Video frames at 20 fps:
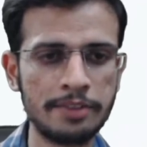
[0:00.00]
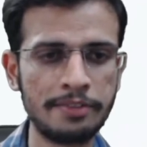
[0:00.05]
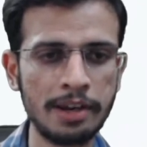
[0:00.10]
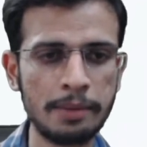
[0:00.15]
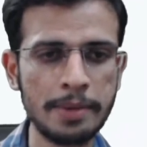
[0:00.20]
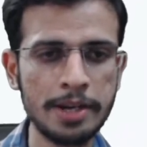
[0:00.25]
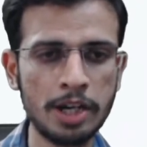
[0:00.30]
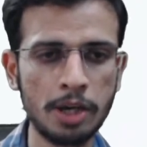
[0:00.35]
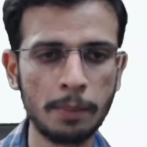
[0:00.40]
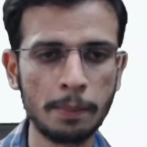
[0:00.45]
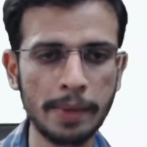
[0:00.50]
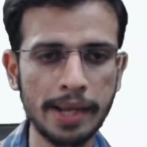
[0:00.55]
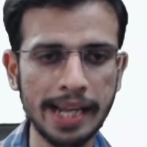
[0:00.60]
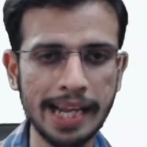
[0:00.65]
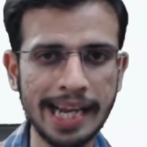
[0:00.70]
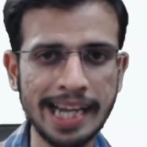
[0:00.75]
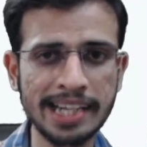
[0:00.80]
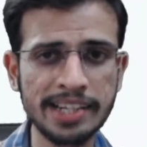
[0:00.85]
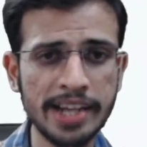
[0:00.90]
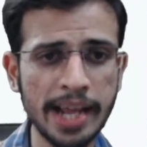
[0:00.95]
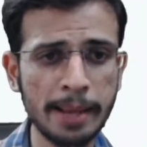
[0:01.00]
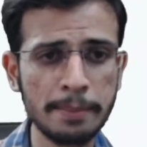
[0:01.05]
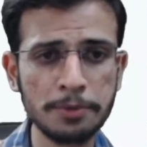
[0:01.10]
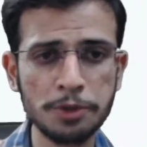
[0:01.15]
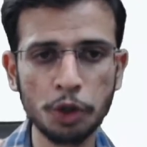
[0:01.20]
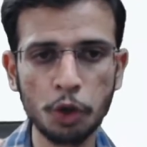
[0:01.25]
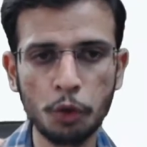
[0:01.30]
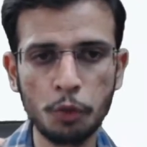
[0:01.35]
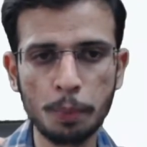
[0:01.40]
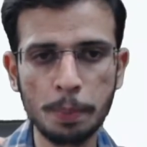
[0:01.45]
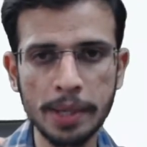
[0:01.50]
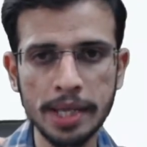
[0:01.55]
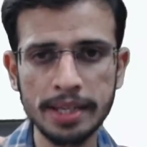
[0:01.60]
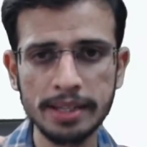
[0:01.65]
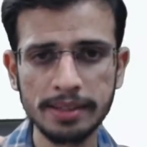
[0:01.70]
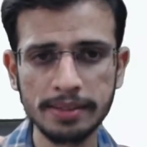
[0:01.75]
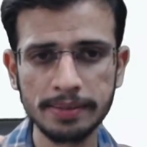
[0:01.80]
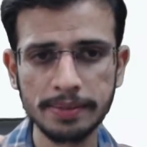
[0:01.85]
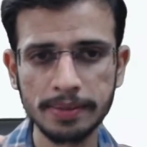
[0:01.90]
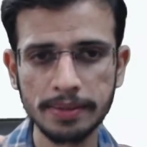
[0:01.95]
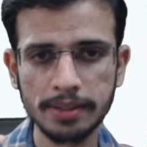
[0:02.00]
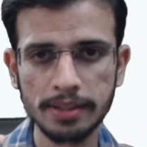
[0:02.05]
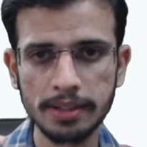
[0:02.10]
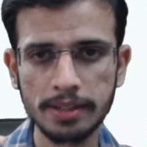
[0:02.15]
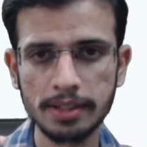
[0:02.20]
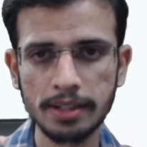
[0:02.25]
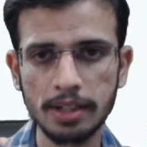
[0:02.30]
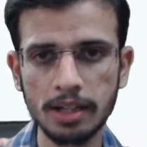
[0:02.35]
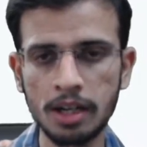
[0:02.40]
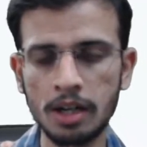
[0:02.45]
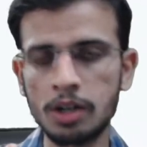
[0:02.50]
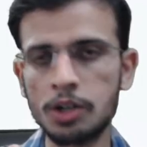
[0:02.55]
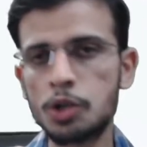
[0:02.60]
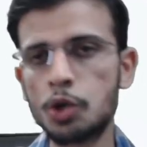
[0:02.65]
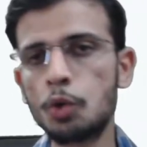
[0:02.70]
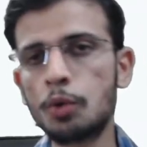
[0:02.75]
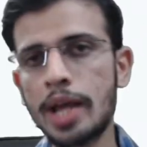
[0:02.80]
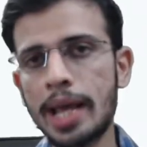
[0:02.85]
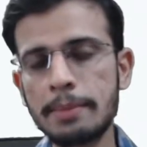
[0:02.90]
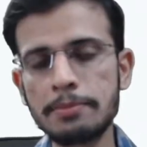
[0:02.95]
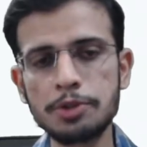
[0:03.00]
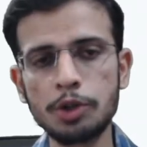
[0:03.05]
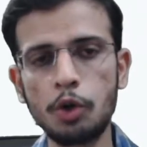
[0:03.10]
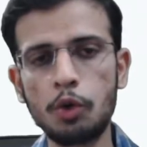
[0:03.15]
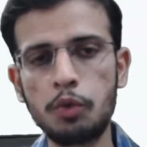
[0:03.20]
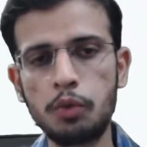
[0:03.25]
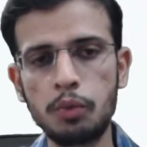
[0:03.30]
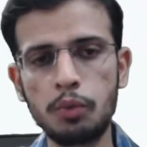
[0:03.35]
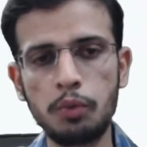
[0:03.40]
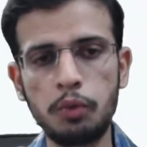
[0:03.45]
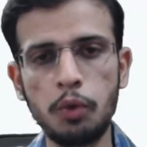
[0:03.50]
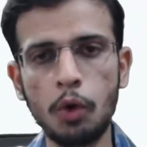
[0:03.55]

it will become 8 times of P, 2 times of